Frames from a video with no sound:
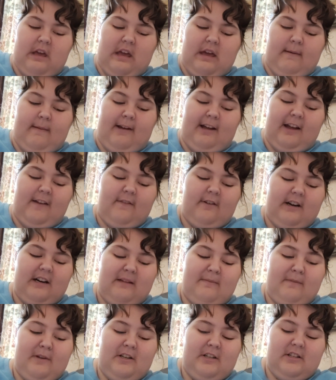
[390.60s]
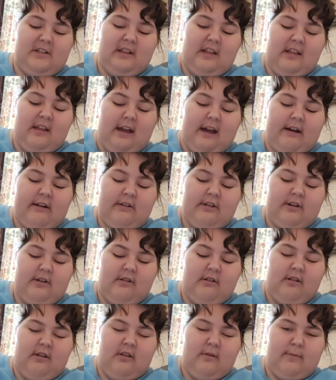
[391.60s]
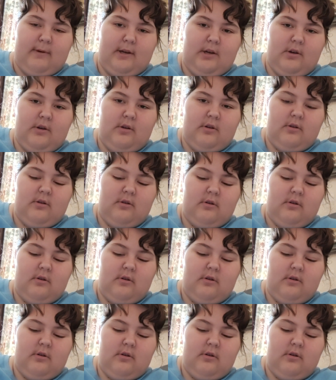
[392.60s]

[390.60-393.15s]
Am I ever going to mention these characters in the book?